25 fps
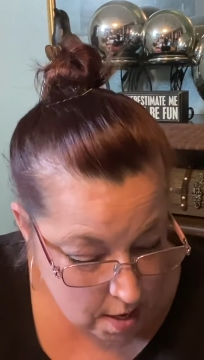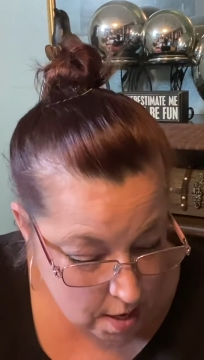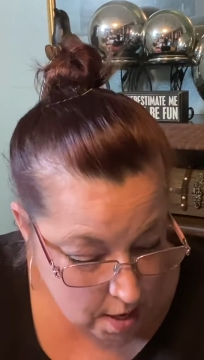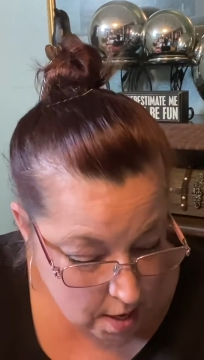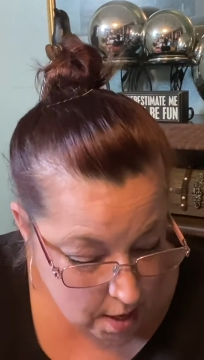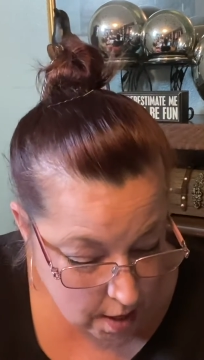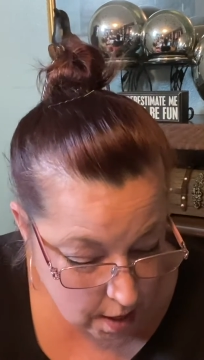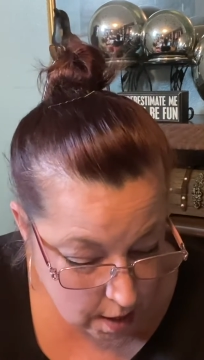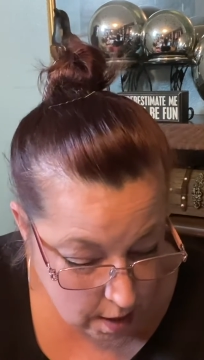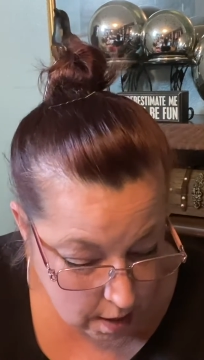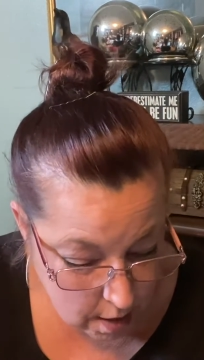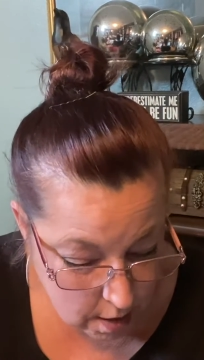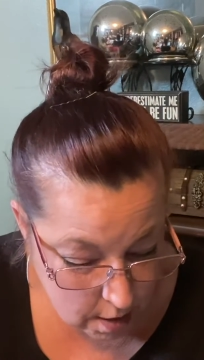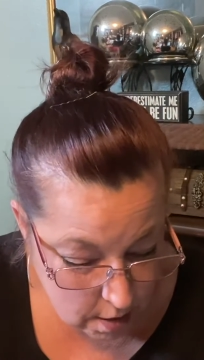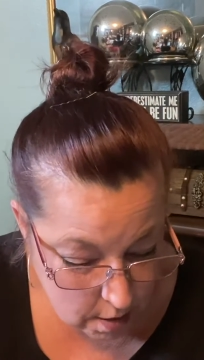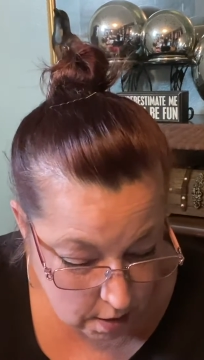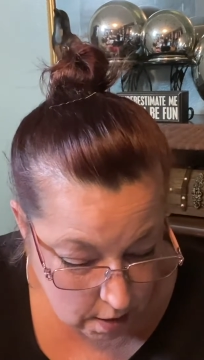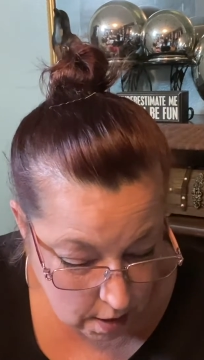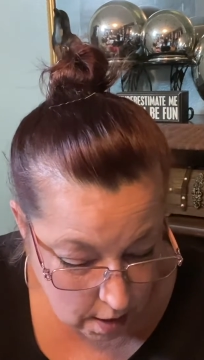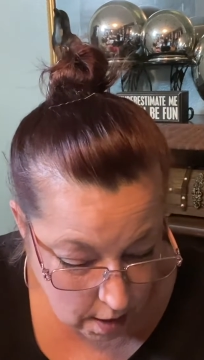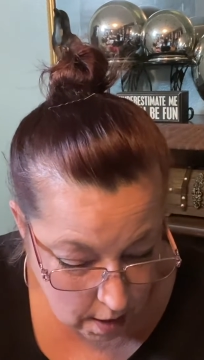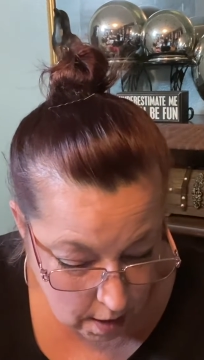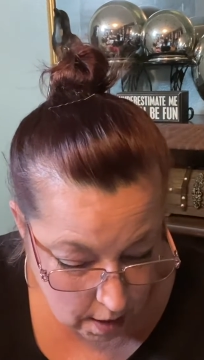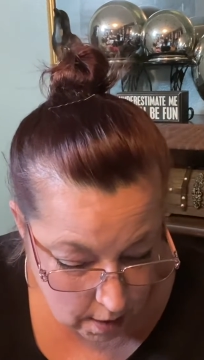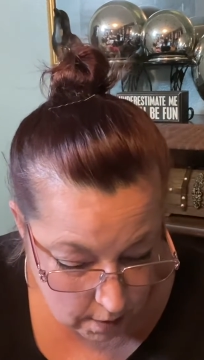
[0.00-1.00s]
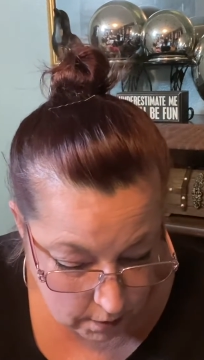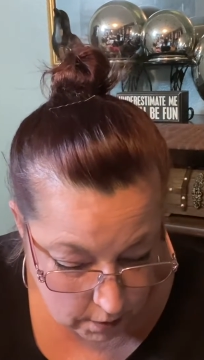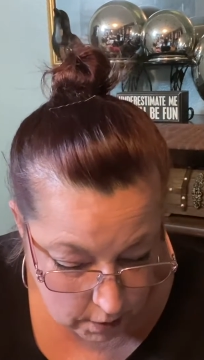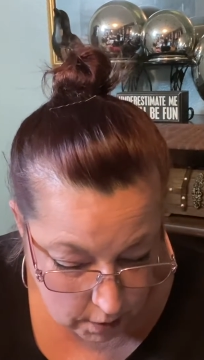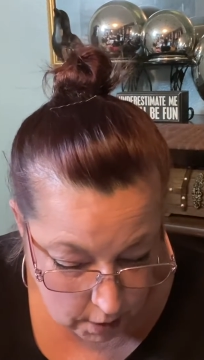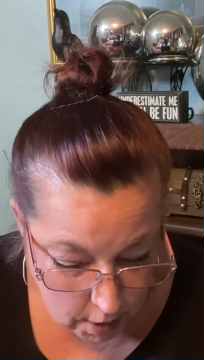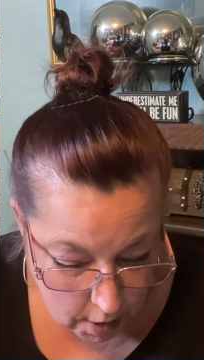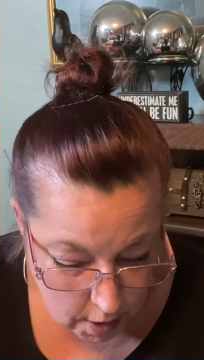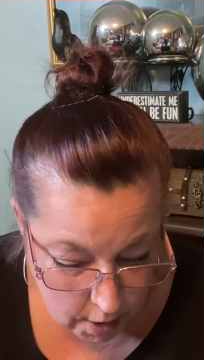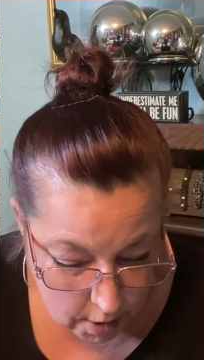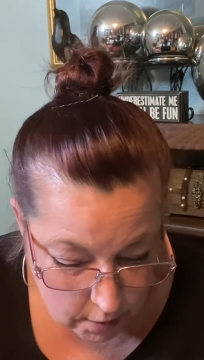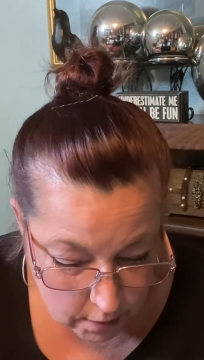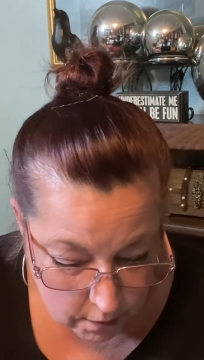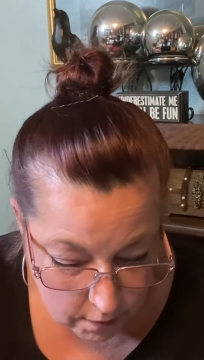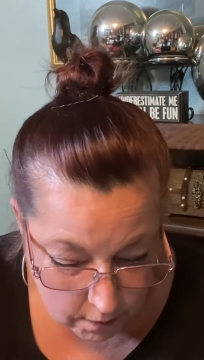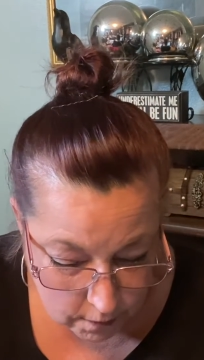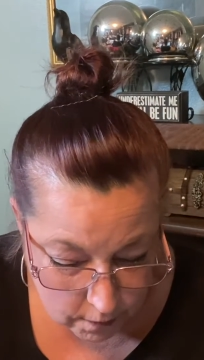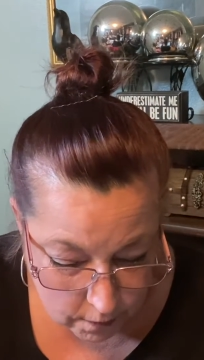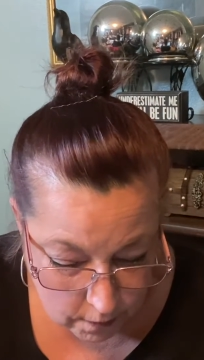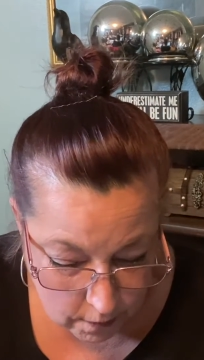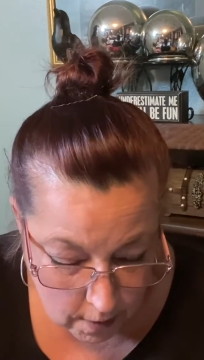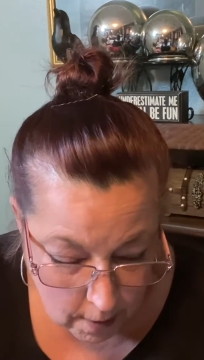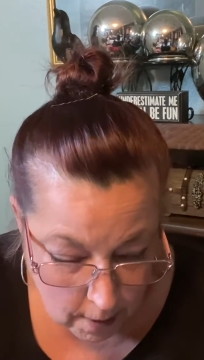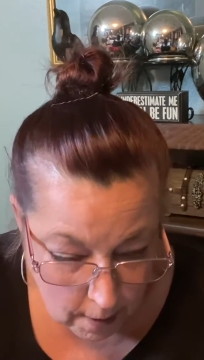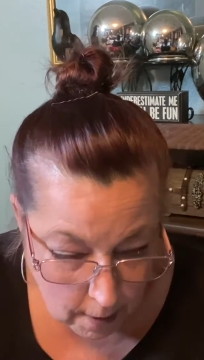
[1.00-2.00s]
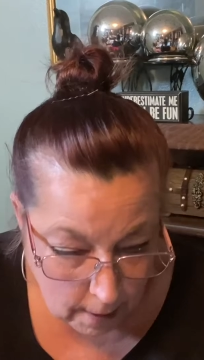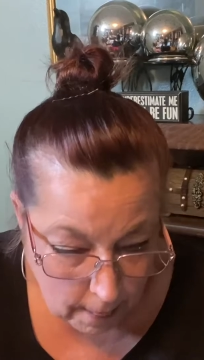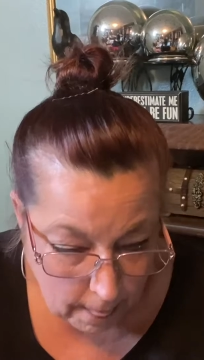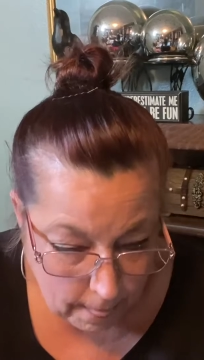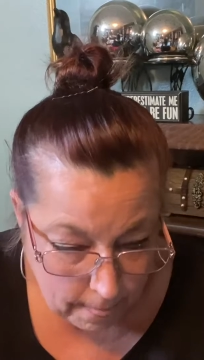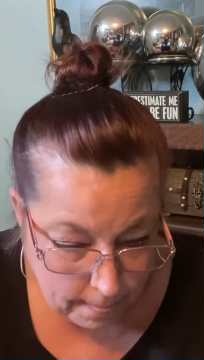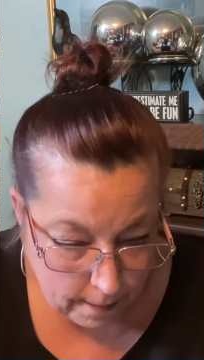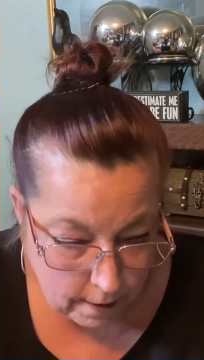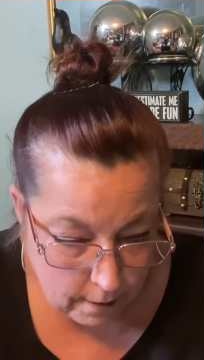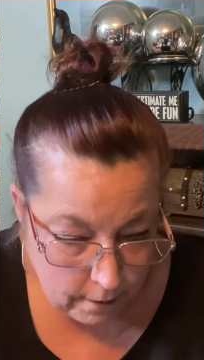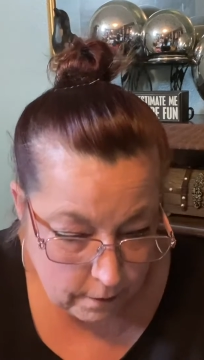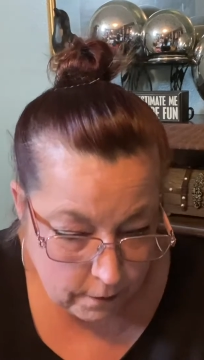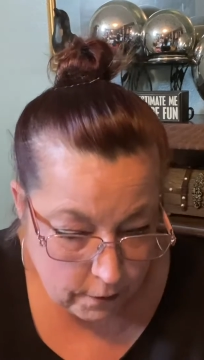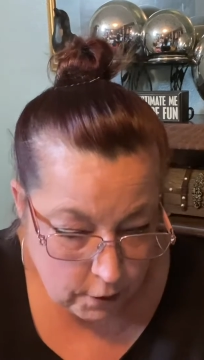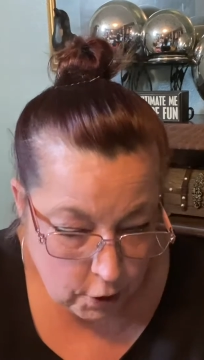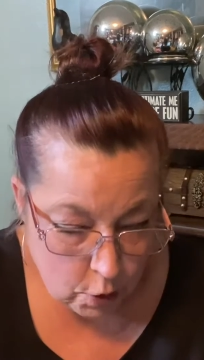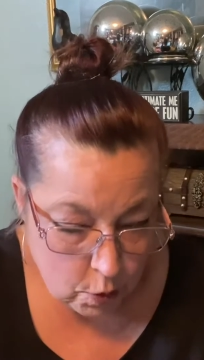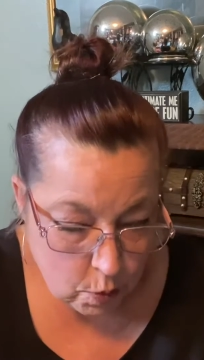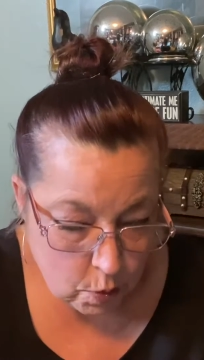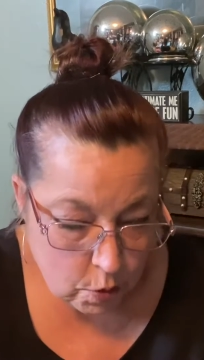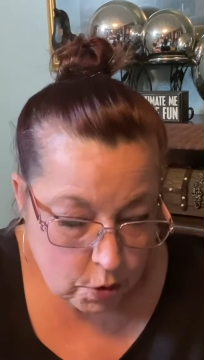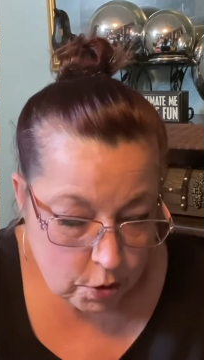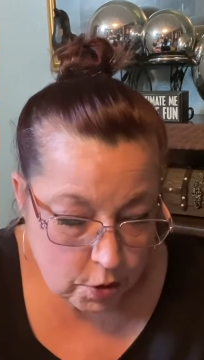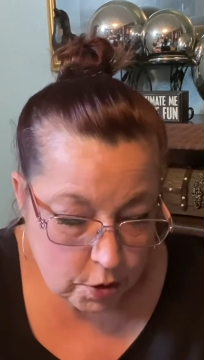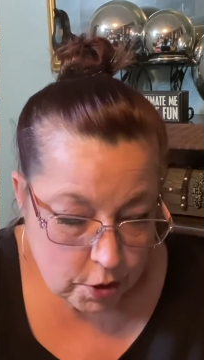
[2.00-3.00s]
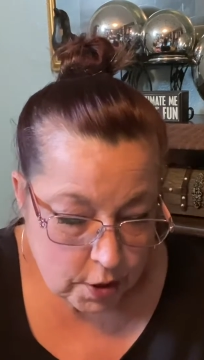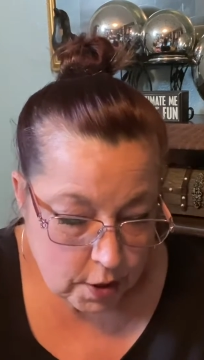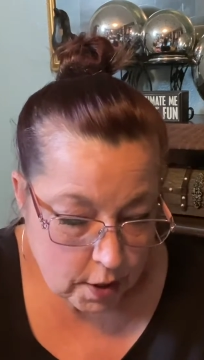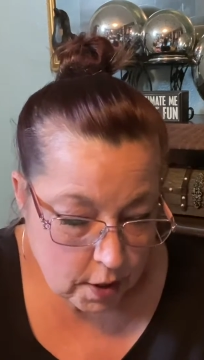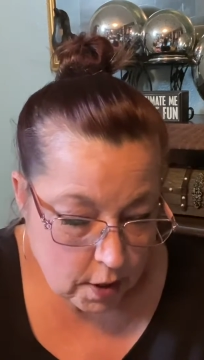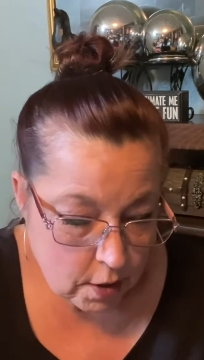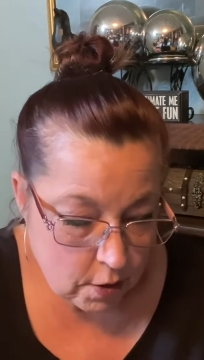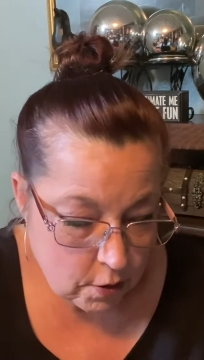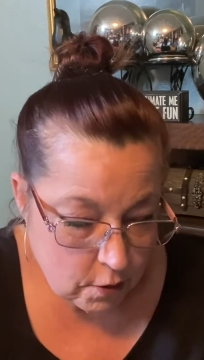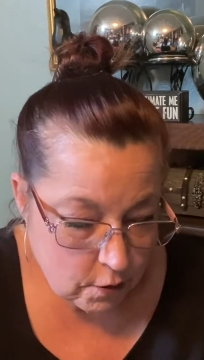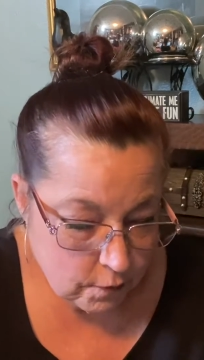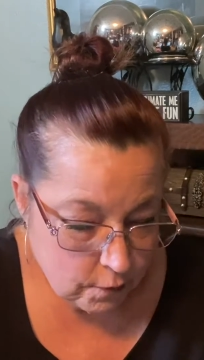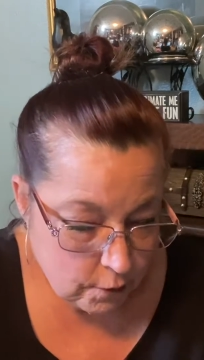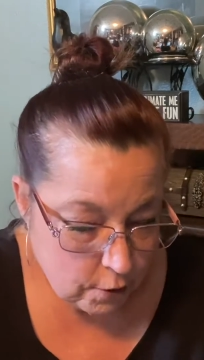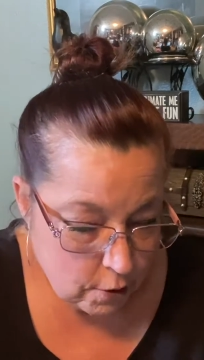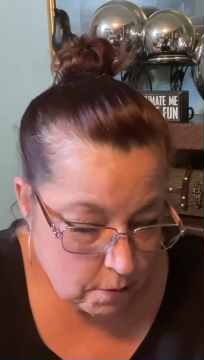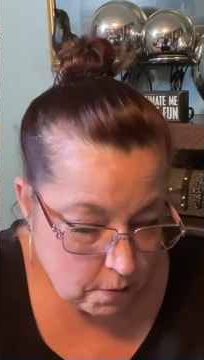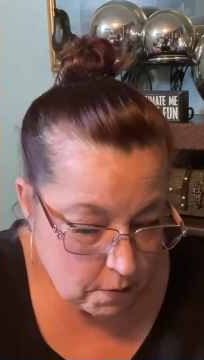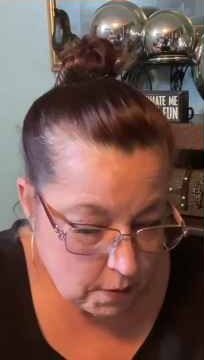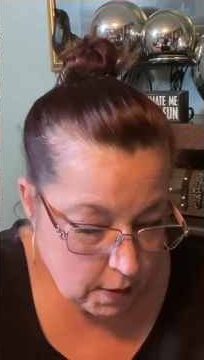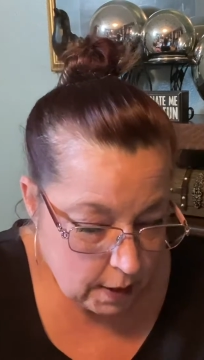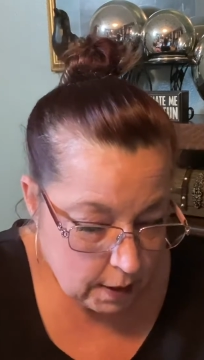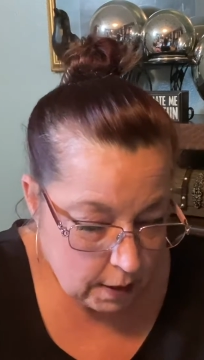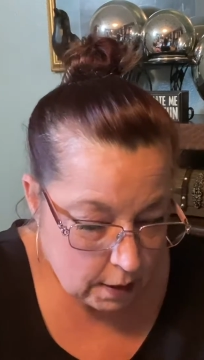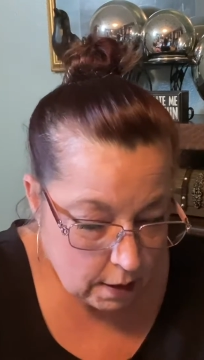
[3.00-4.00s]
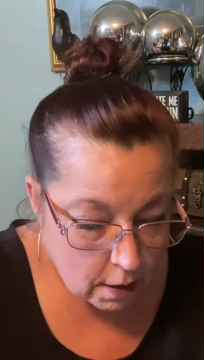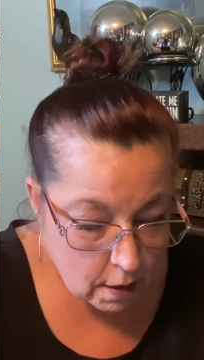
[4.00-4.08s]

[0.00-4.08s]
And I have a lot of viewers that are from like